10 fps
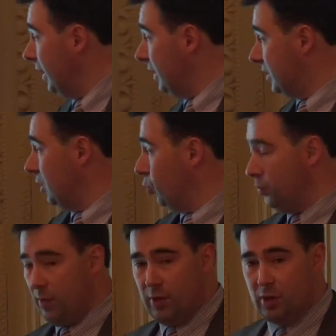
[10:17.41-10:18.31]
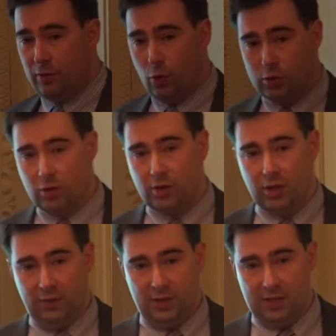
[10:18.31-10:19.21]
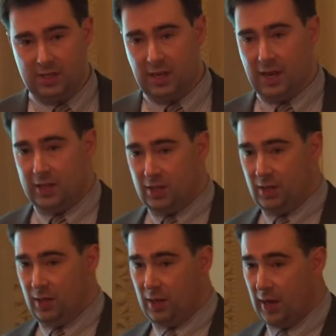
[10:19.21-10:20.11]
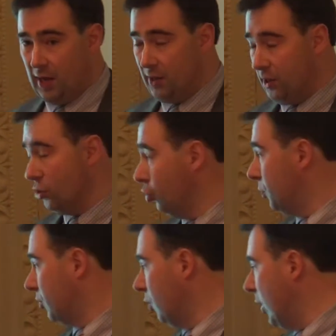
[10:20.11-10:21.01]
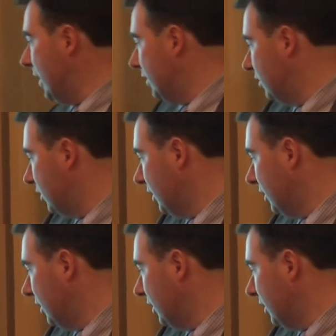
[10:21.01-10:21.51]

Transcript: is the would-be median voter if the society had the groups reweighted,